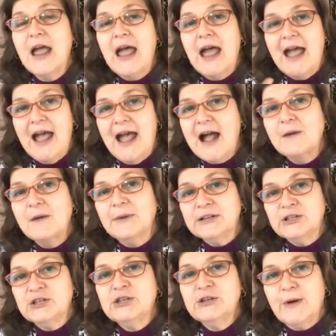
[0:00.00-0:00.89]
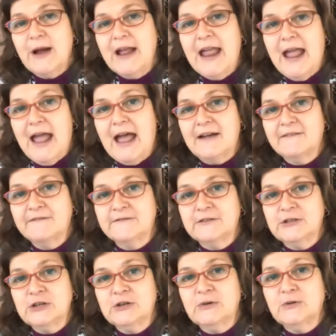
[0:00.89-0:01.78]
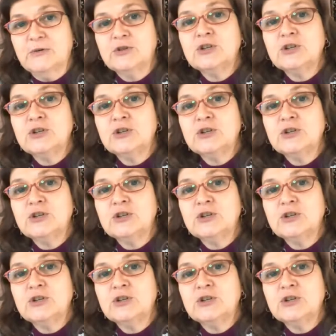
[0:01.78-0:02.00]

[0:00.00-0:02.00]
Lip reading: how much do I have to